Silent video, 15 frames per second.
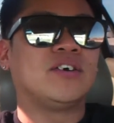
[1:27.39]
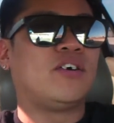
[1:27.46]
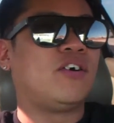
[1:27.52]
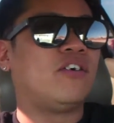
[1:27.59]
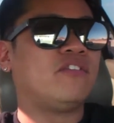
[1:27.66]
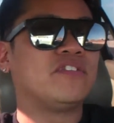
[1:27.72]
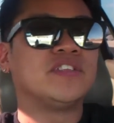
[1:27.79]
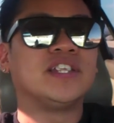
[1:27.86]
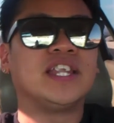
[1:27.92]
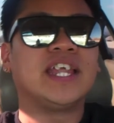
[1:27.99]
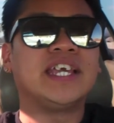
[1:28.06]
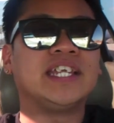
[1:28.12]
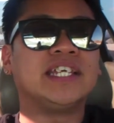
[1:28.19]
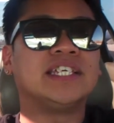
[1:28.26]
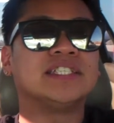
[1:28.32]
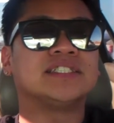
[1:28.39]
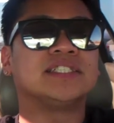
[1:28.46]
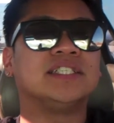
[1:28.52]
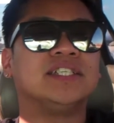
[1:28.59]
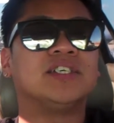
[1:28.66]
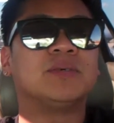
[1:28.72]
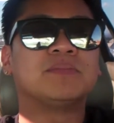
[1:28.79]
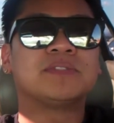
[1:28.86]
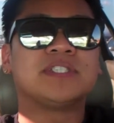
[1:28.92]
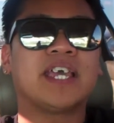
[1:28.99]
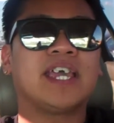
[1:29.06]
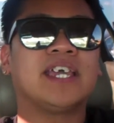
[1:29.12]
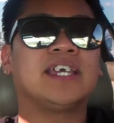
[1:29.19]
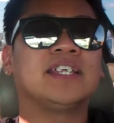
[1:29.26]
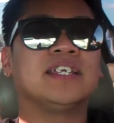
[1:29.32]
all for the ladies, you know what I'm
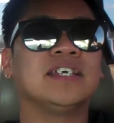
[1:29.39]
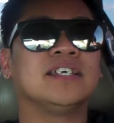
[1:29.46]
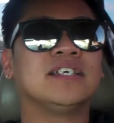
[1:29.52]
saying?